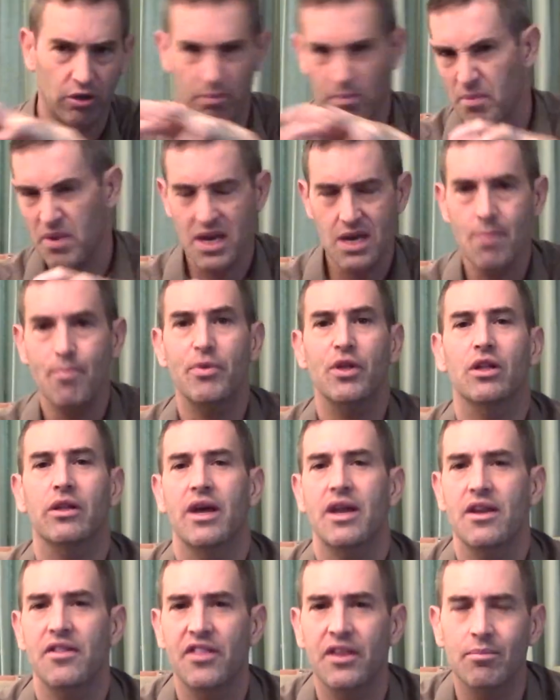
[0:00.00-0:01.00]

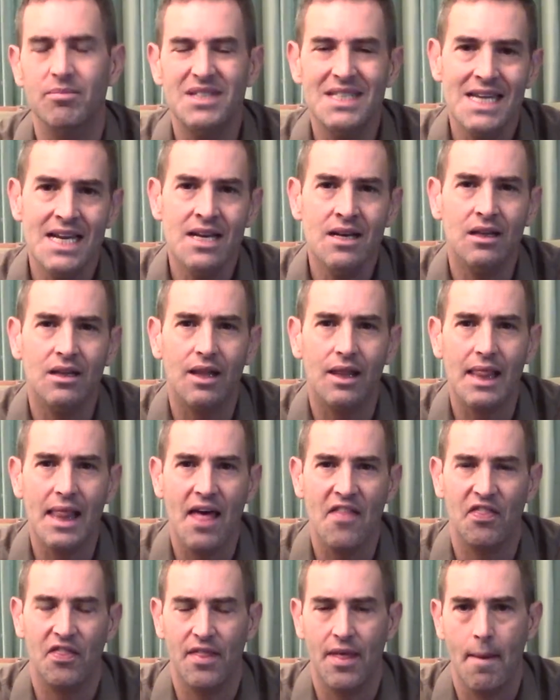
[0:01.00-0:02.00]
manipulated them, didn't
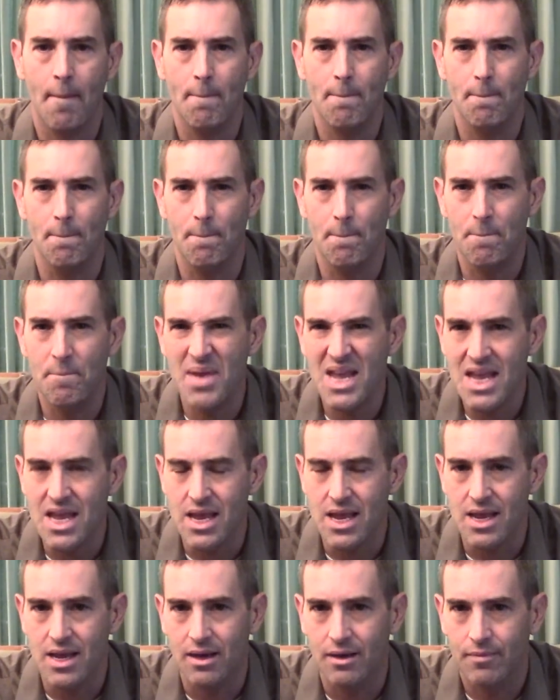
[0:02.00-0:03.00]
let them
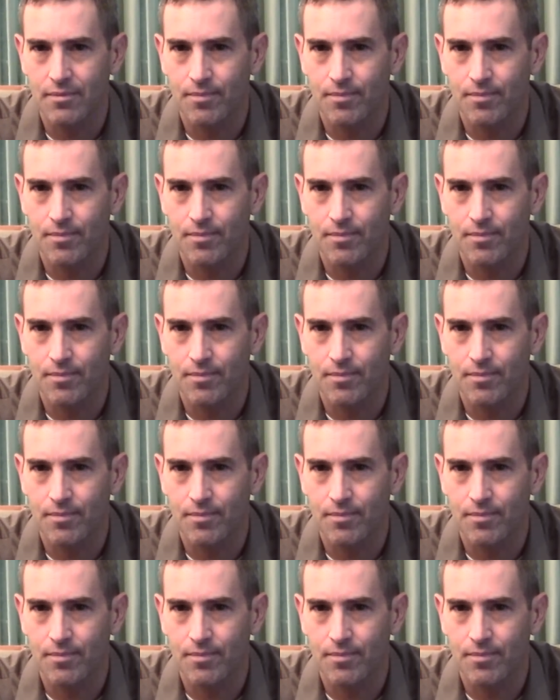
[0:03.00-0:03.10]
be.